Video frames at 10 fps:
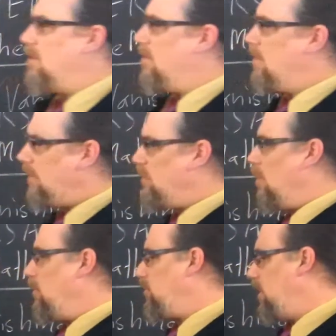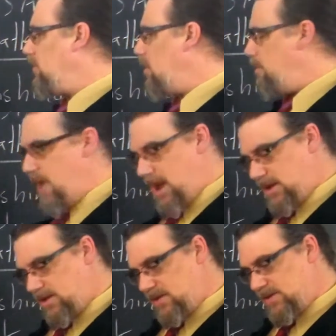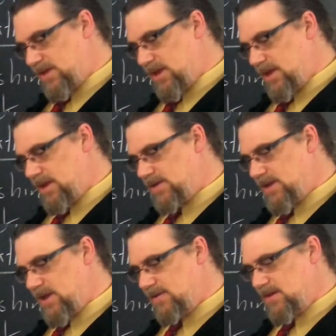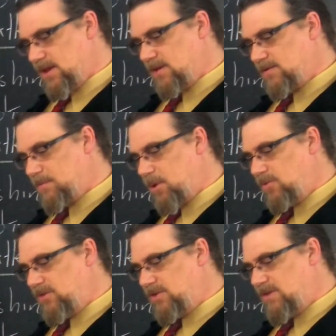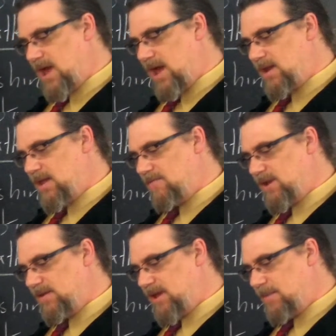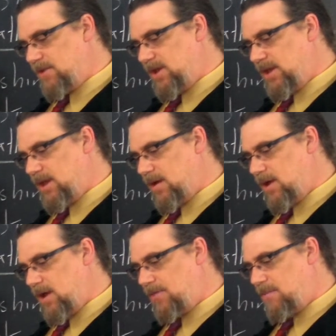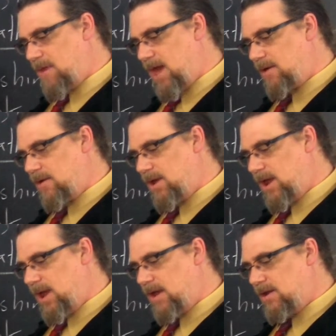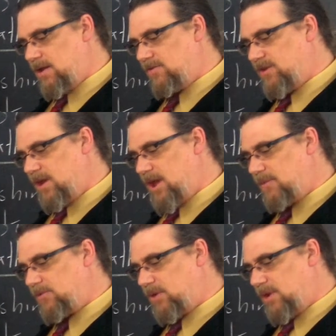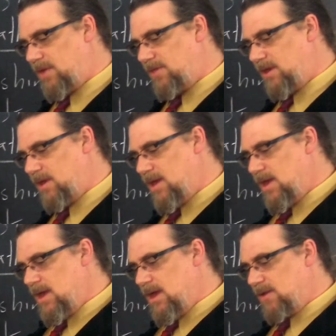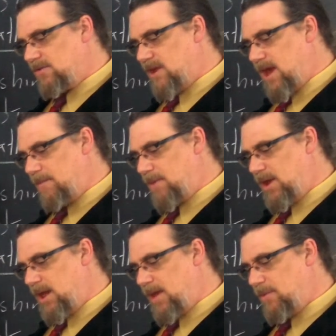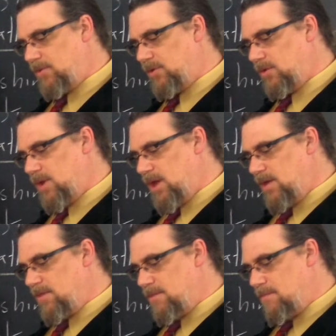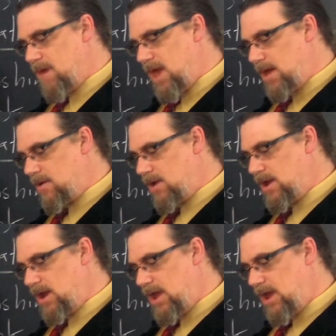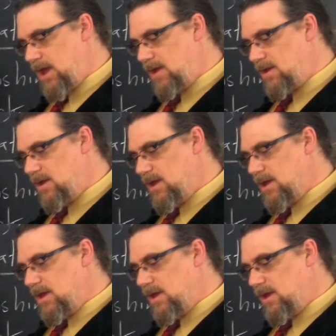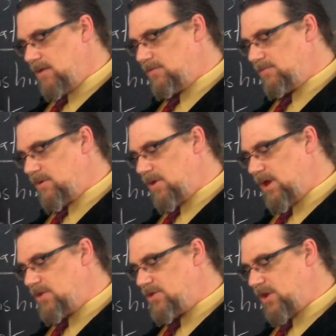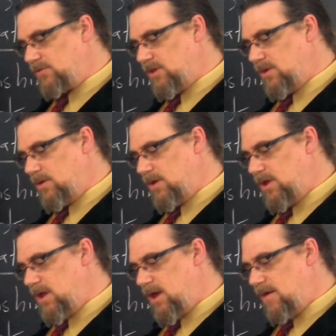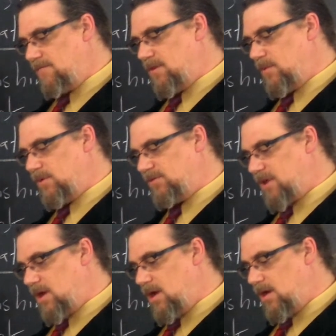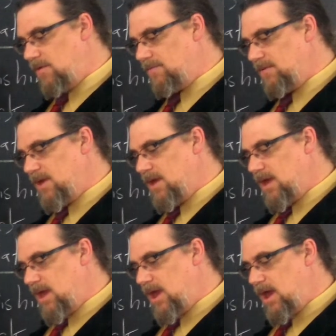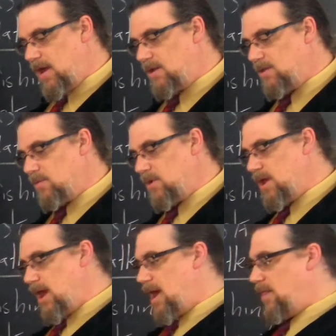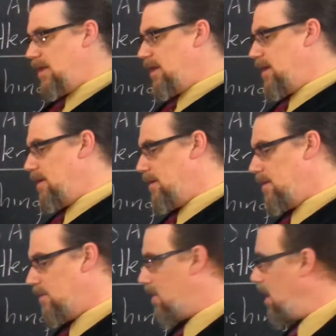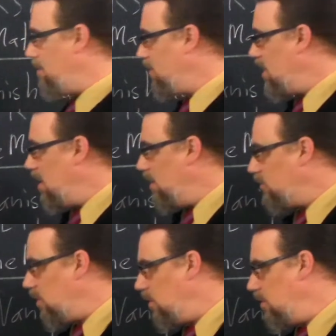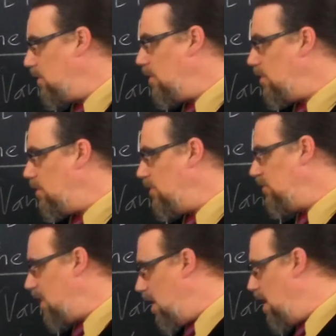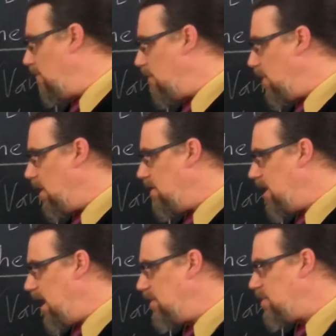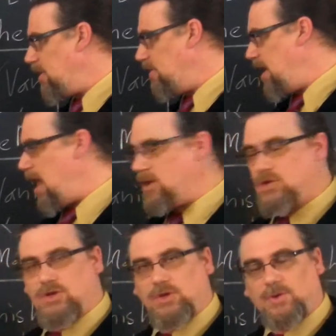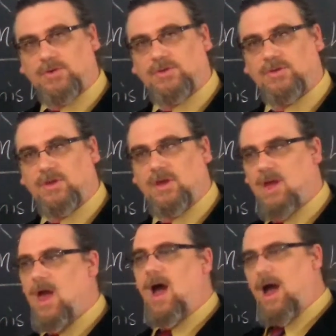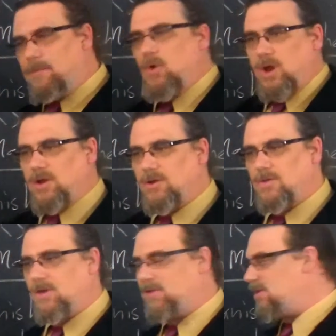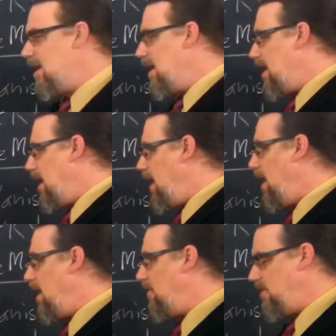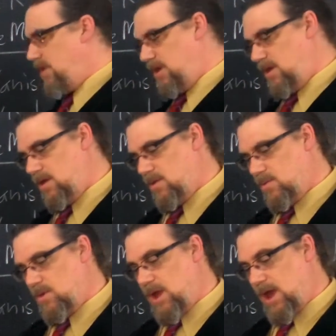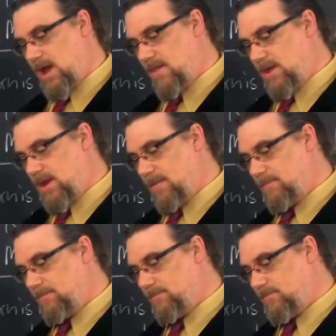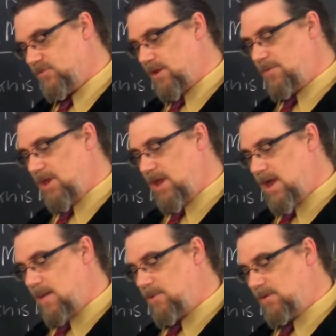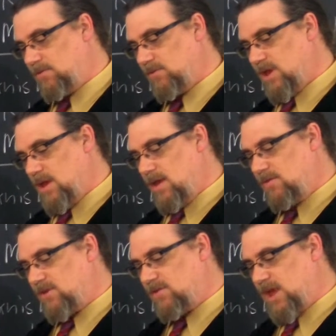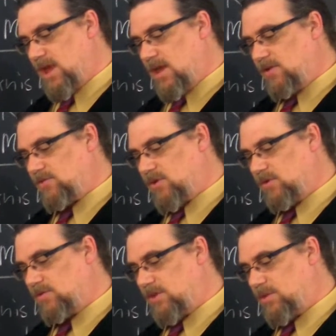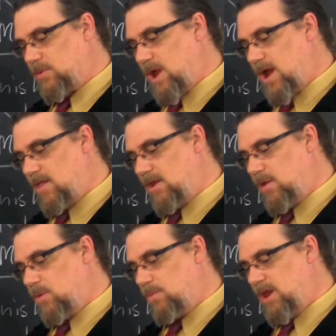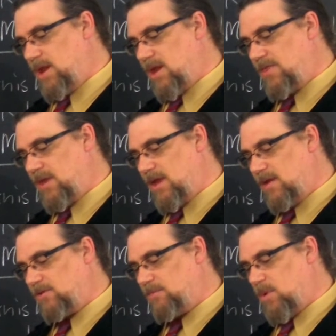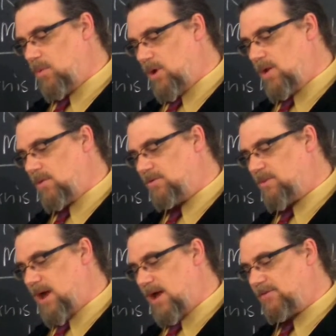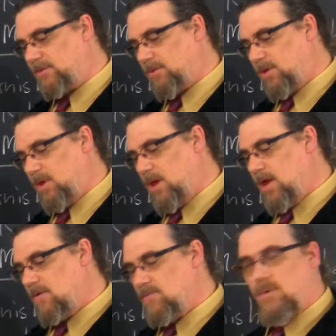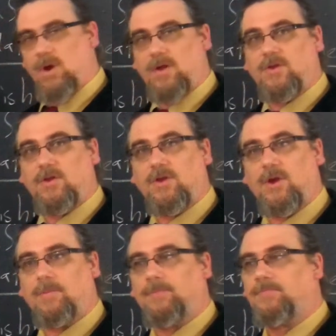Let's go, so let's go back to this again. He says, suppose it is not even attempted to carry out the matter in hand and has done absolutely nothing. It's not been able to. The matter in hand is for it just the unity of the resolve and the reality, right? So the resolve or intention, the Entschluss, the I'm going to do this, and the reality. Something happens. He says, it asserts that the reality would be nothing else but what it was possible for it to do.